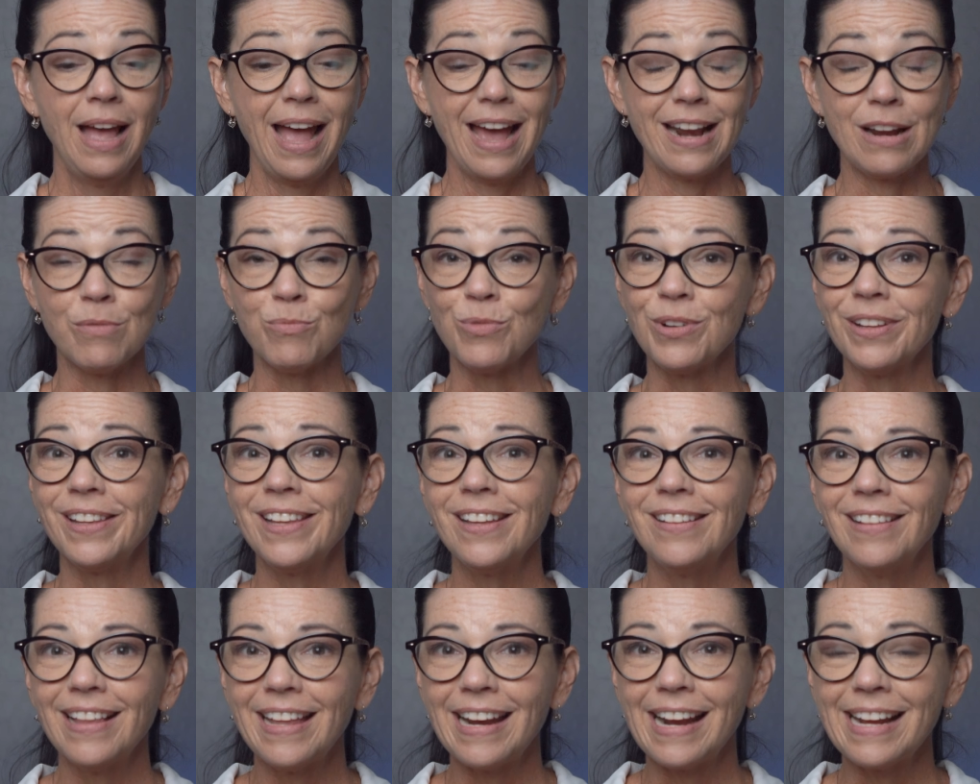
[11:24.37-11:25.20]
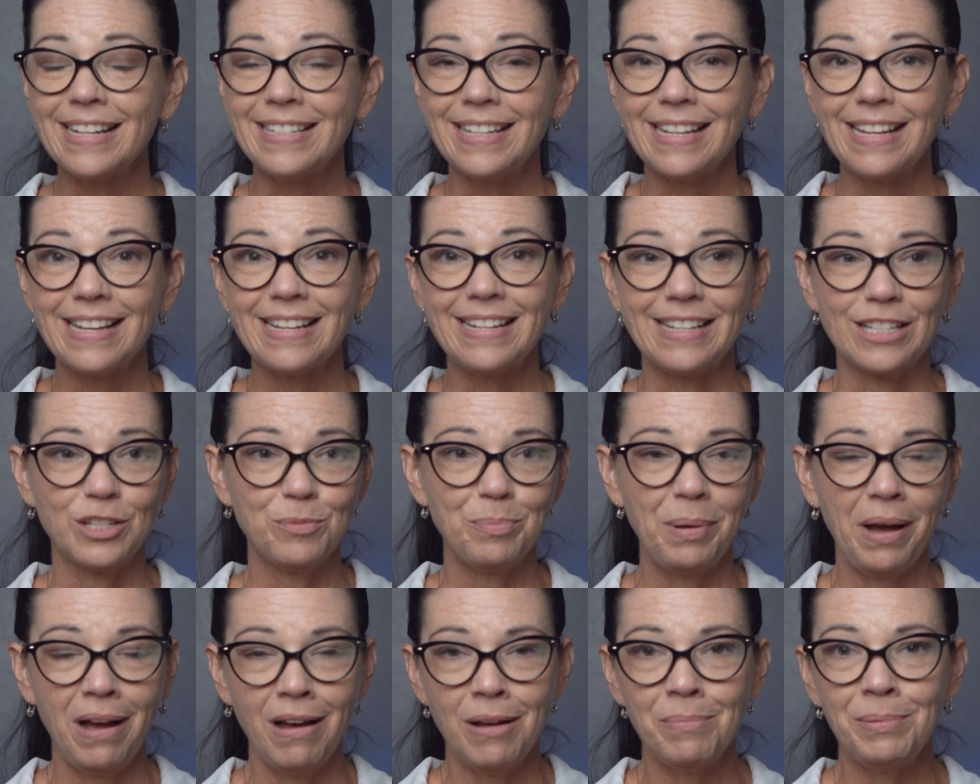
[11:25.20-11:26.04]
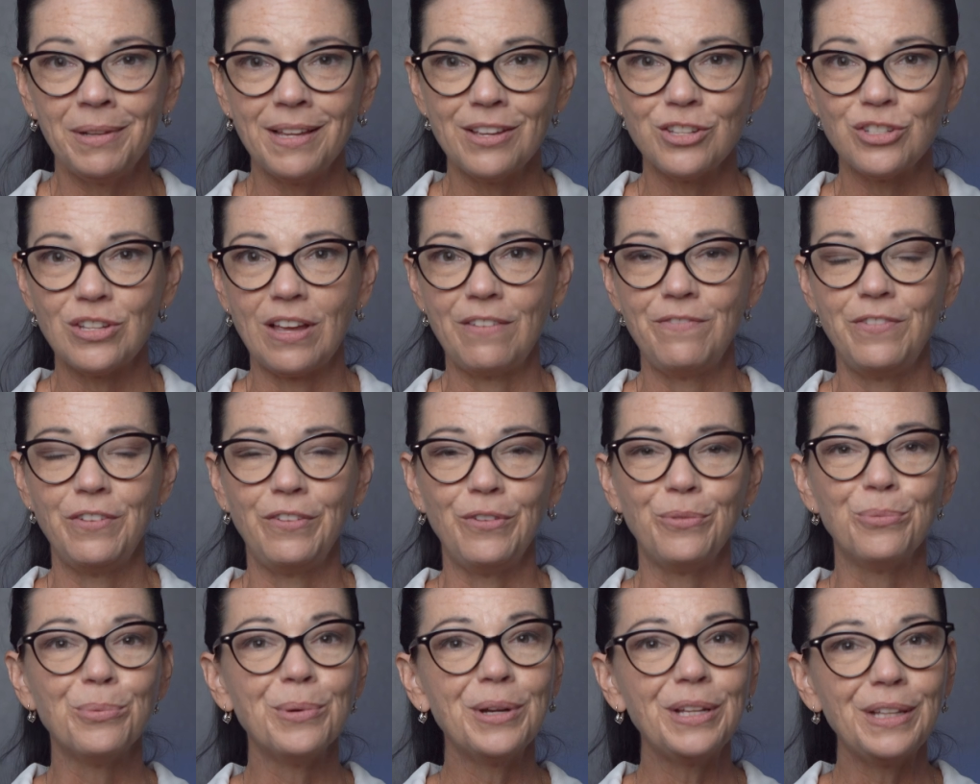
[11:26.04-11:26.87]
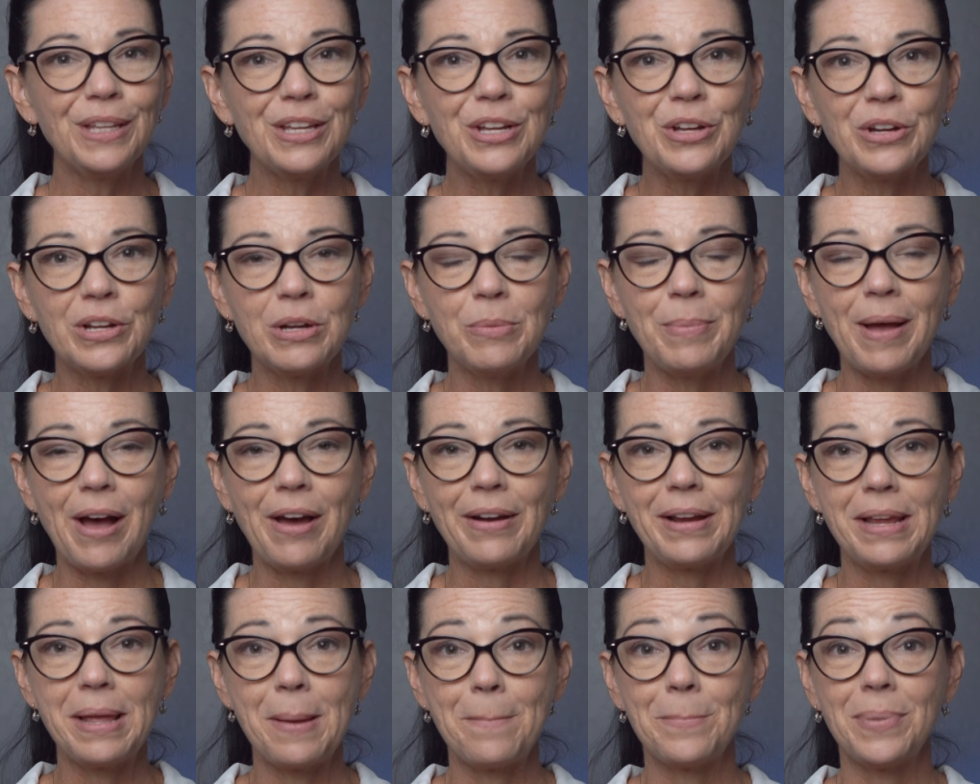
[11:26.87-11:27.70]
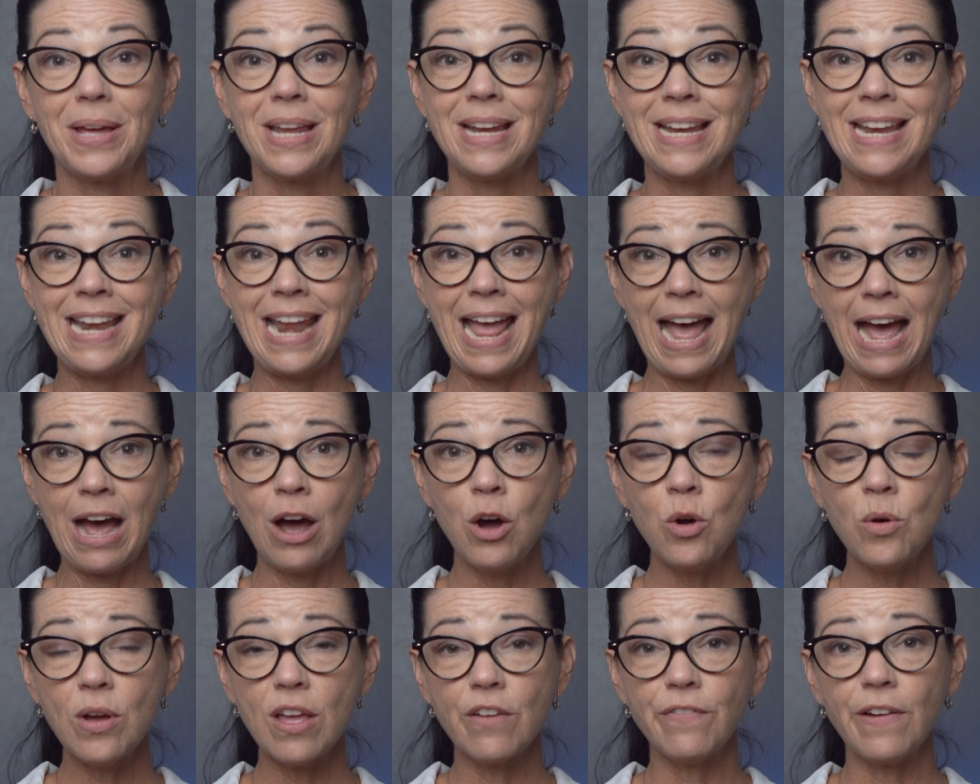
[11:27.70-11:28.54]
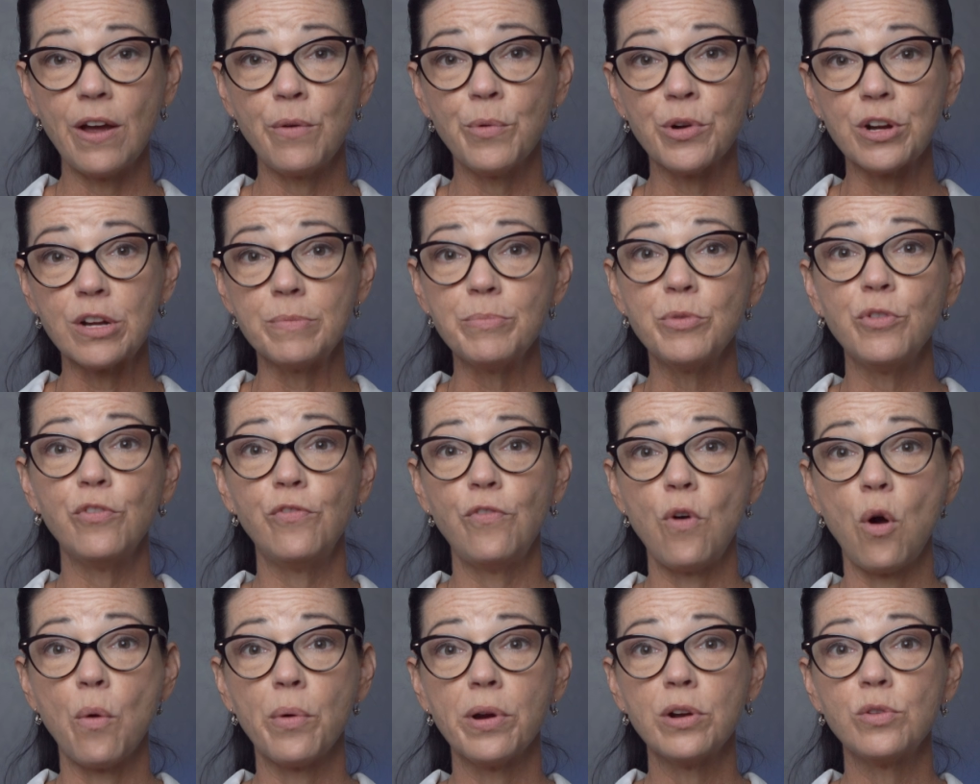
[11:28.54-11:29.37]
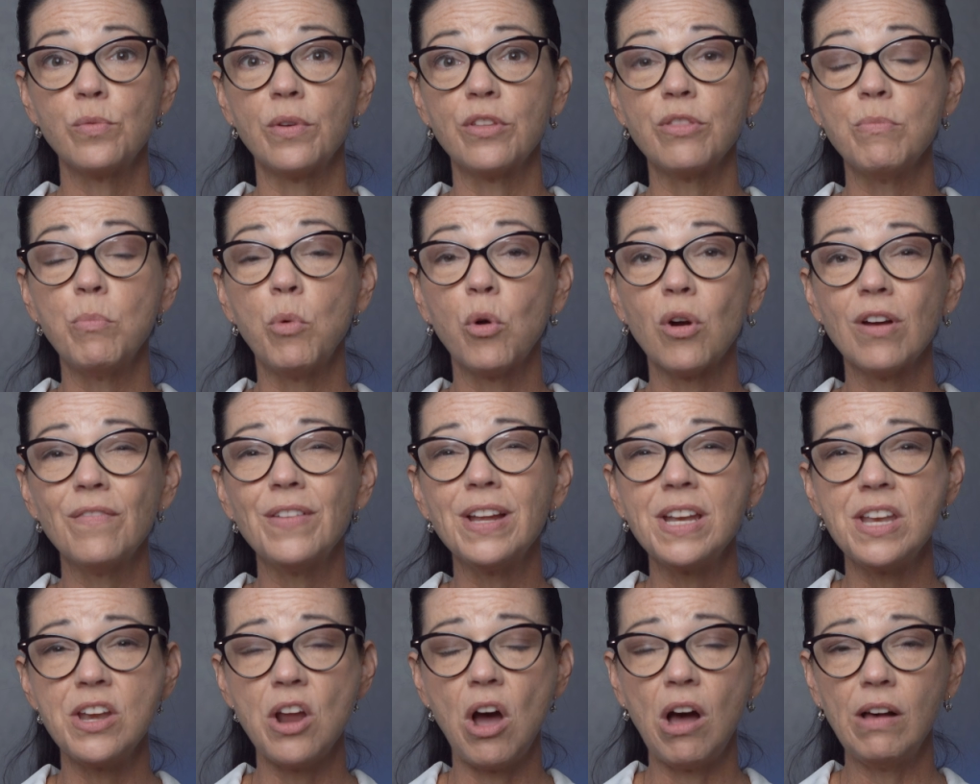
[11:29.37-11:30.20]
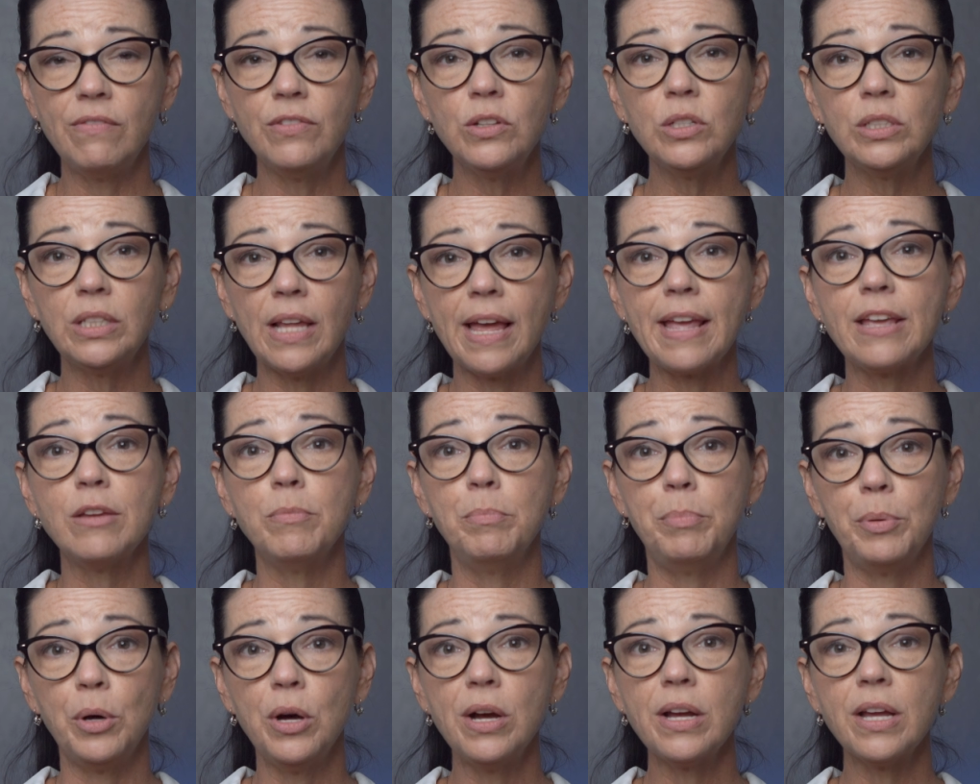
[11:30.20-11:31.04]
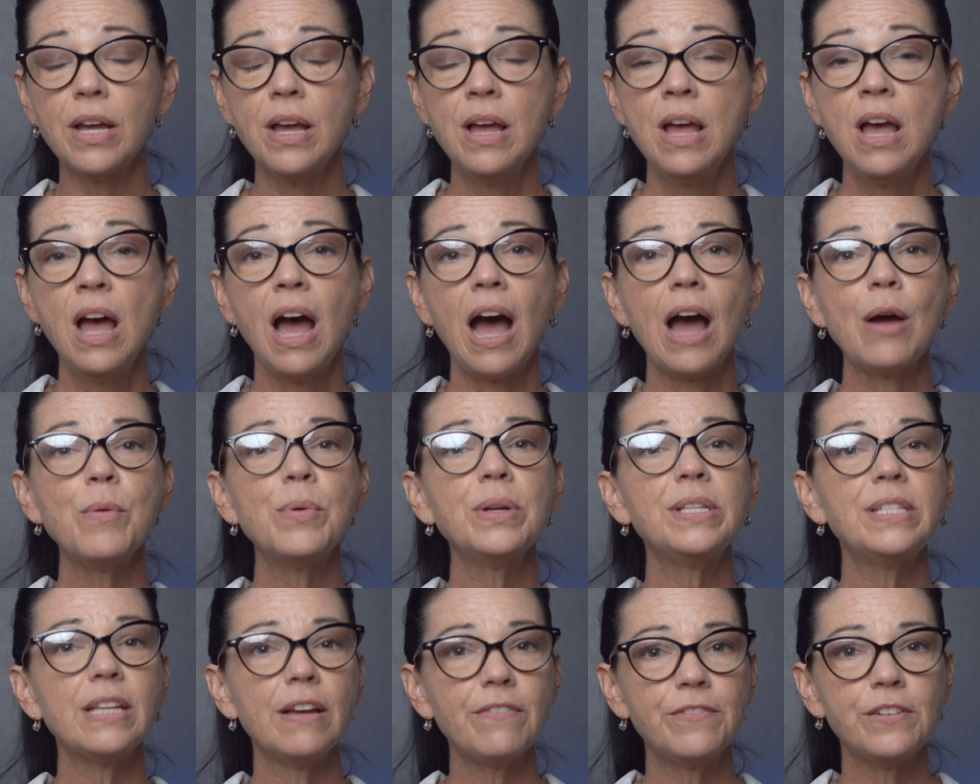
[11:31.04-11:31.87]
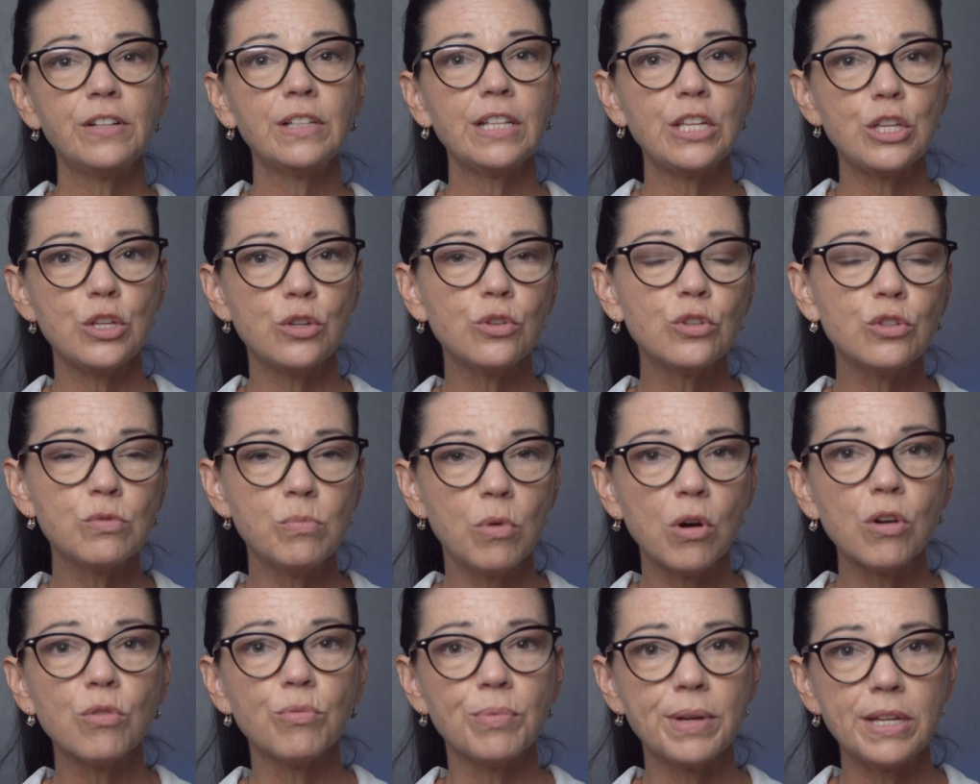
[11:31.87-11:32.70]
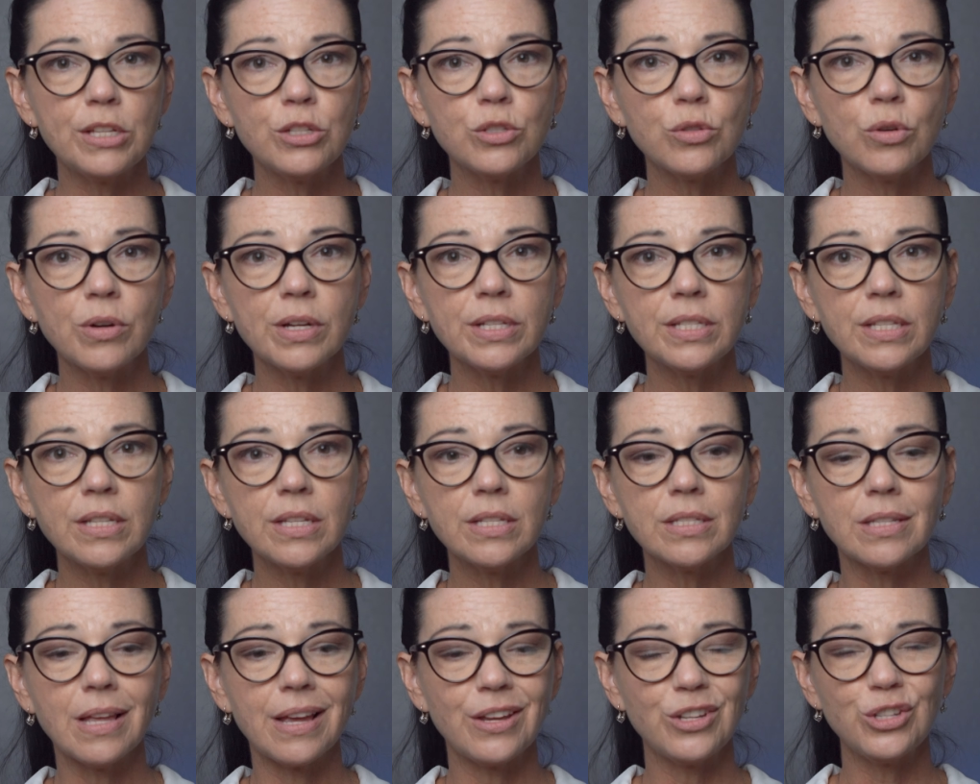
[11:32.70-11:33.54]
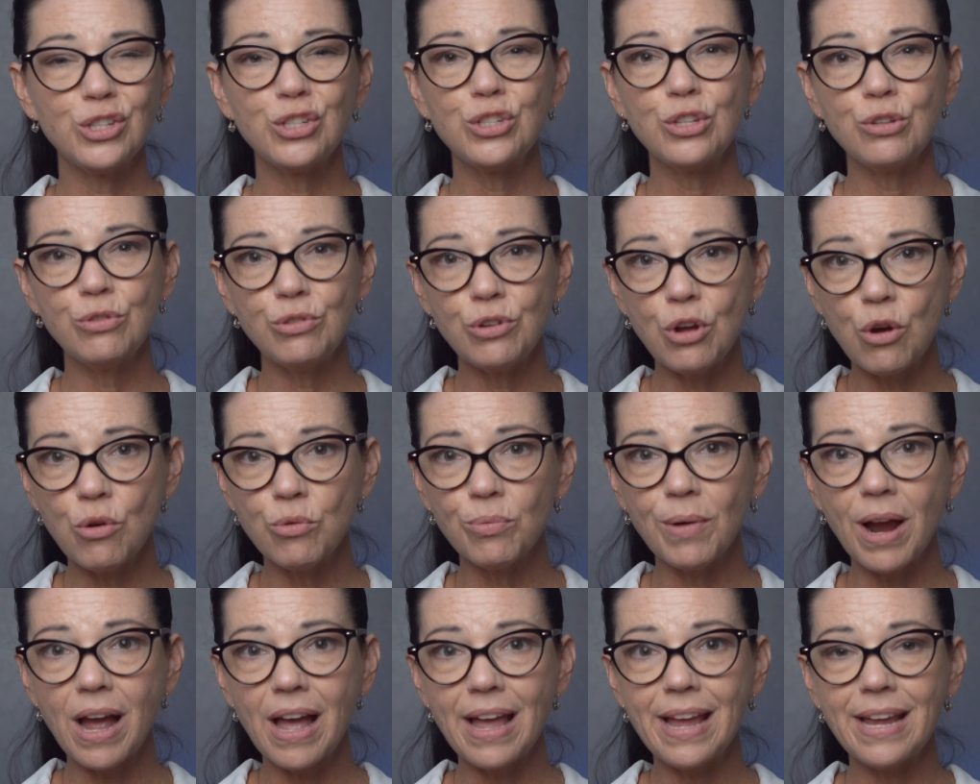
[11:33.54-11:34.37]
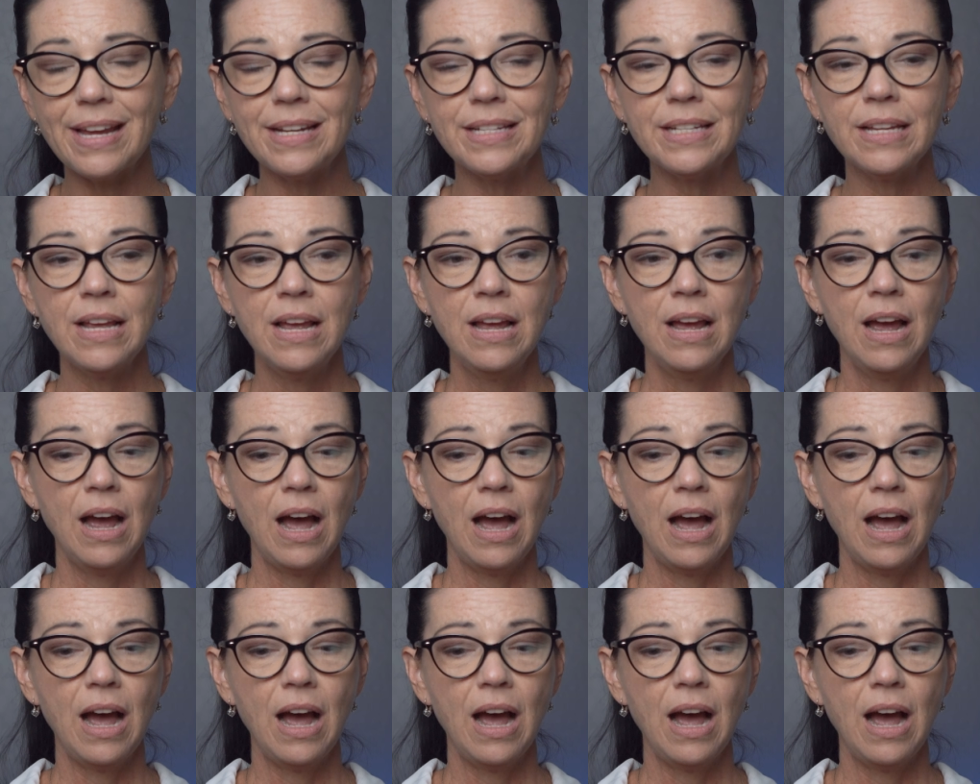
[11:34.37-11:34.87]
And I'm really glad I did. It's published. I feel really good about it. But now, if I were to move forward with more of a novel-like book, I would definitely use more resources like Pseudo-Write.